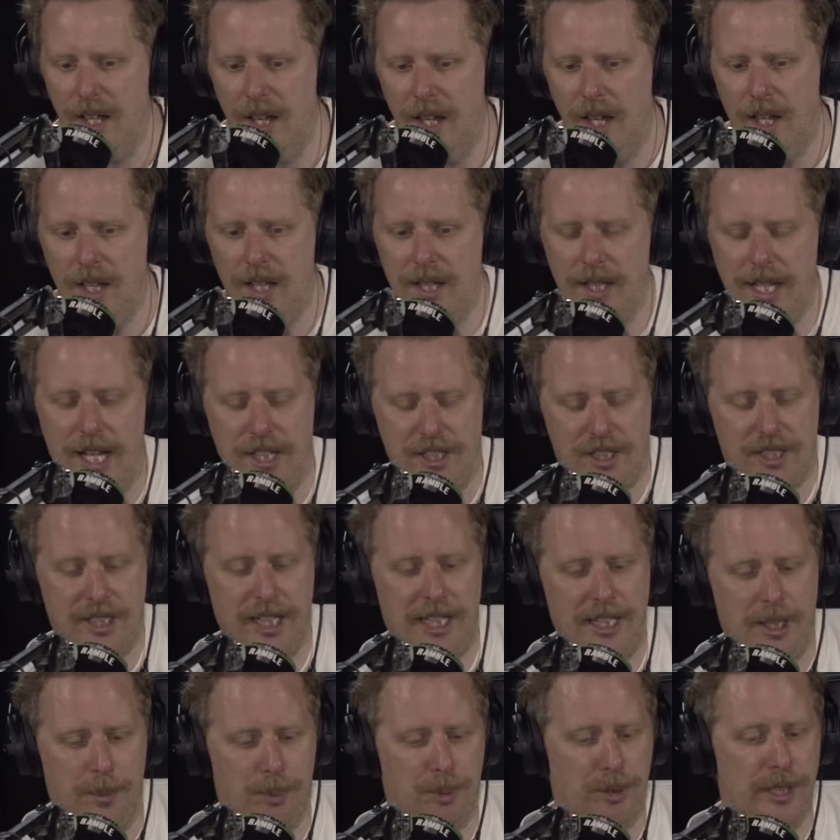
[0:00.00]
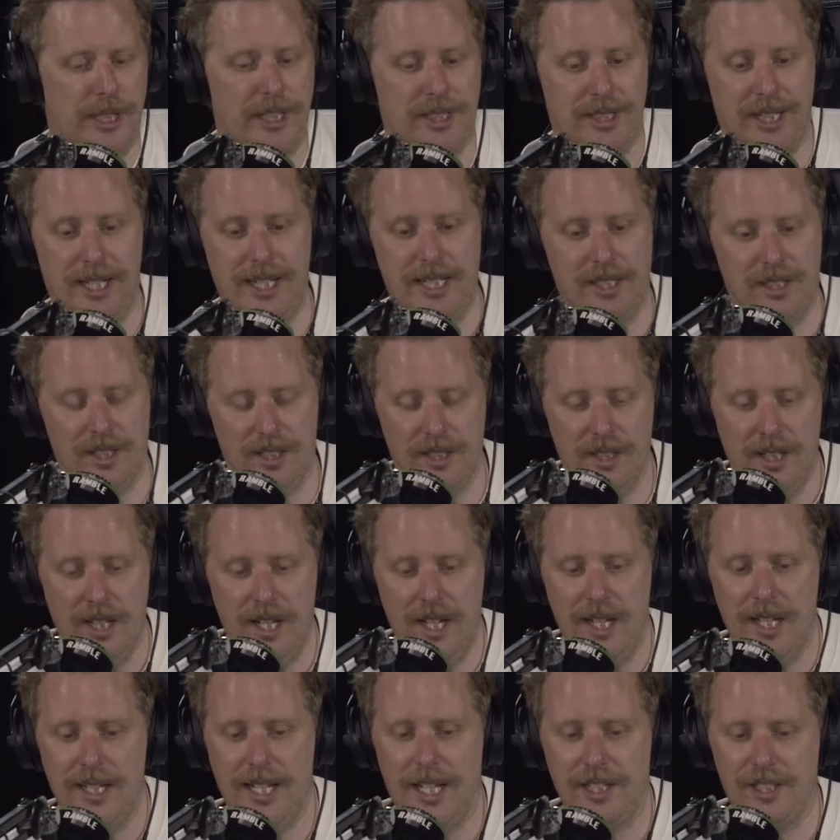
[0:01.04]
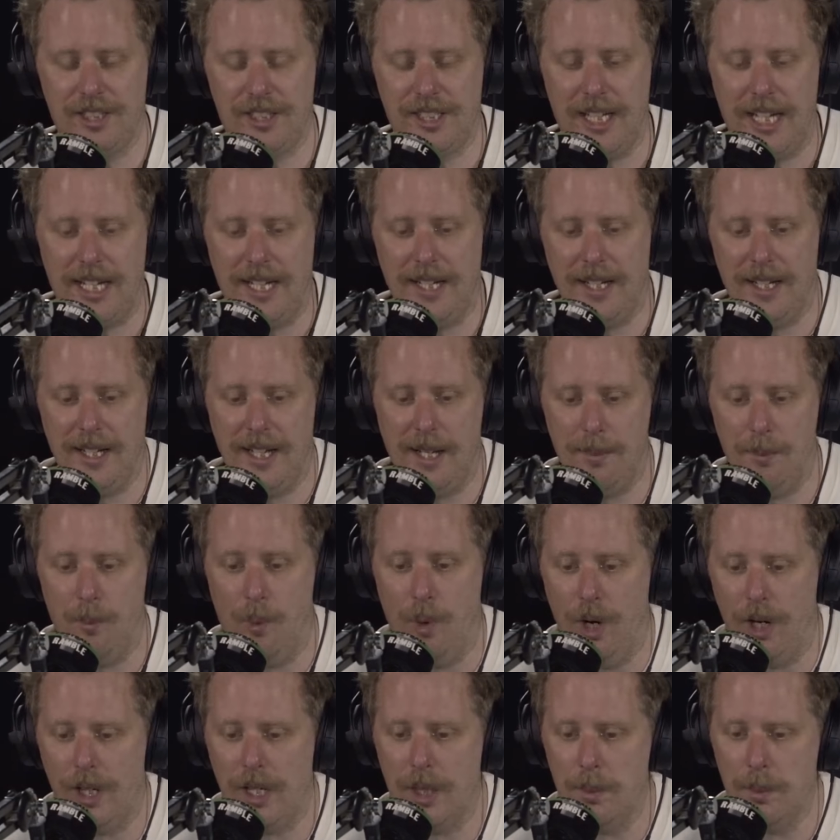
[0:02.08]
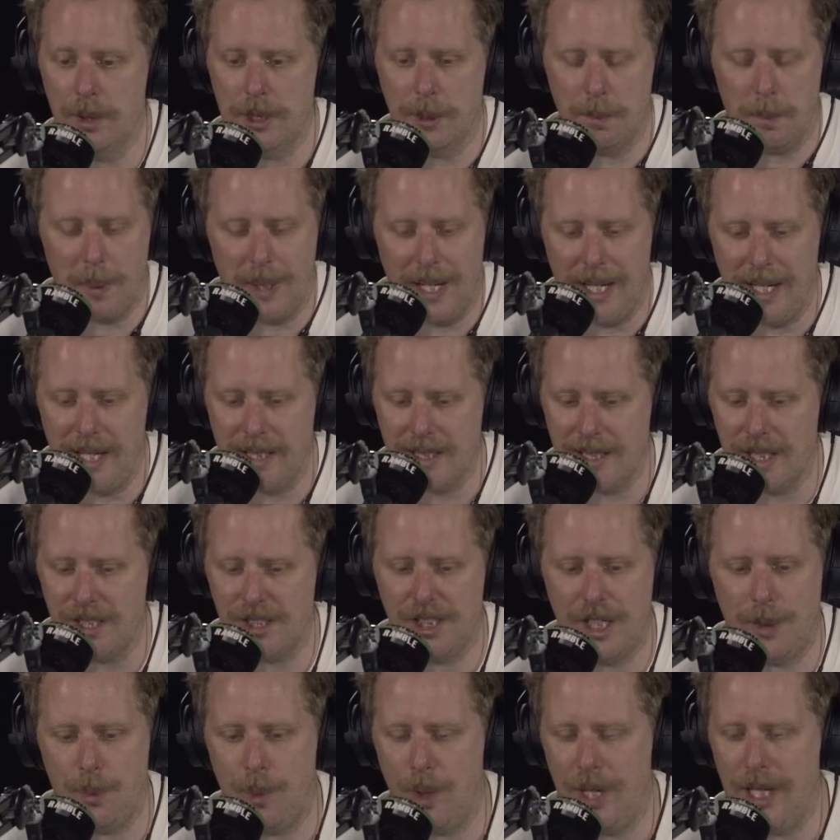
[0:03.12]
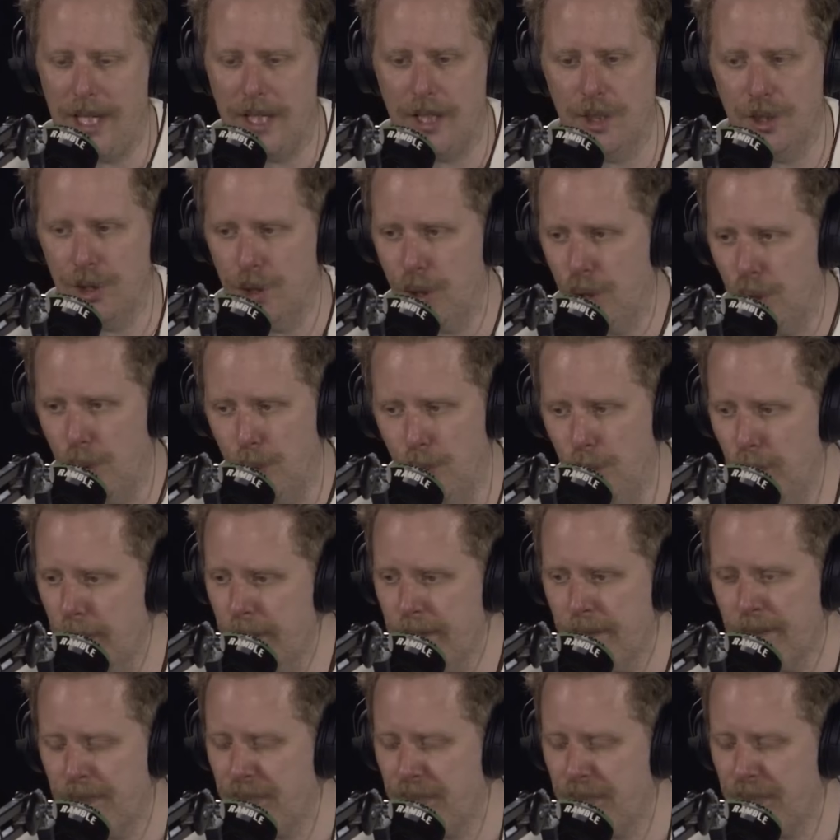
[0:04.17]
Let's see the pre-season. Let's see him working with the players. Let's see what he can do.